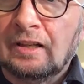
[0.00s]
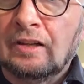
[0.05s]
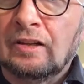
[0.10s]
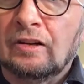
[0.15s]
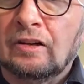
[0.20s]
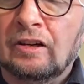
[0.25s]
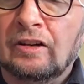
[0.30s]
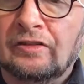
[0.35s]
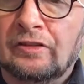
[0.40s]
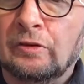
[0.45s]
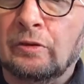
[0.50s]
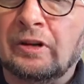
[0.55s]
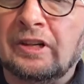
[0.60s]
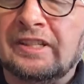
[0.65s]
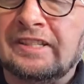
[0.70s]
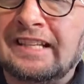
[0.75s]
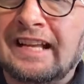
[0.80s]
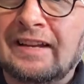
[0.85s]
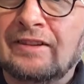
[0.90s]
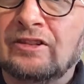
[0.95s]
Or if you want to
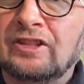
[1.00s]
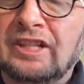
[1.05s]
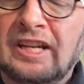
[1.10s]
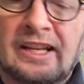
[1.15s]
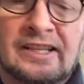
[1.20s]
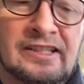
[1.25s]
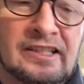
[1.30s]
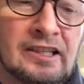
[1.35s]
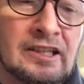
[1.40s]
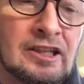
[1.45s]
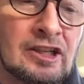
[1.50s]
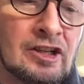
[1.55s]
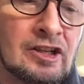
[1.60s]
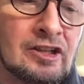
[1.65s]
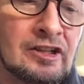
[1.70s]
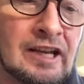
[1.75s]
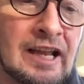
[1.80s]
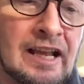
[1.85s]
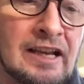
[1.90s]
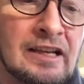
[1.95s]
sound jazzy, you
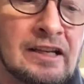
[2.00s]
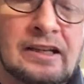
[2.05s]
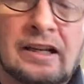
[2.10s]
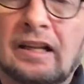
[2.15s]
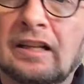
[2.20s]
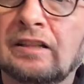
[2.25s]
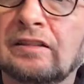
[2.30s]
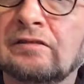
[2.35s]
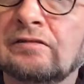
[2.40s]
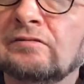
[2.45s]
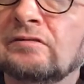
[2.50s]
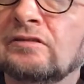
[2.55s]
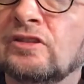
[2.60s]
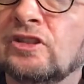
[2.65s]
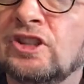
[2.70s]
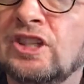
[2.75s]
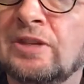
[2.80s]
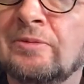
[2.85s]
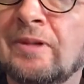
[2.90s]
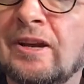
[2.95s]
could end on
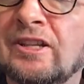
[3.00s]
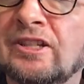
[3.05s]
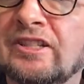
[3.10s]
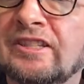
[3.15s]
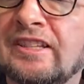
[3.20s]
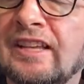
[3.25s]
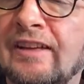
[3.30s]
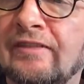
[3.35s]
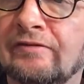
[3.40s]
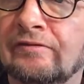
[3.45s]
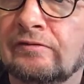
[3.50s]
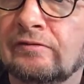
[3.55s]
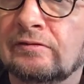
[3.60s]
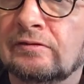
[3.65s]
G major 7.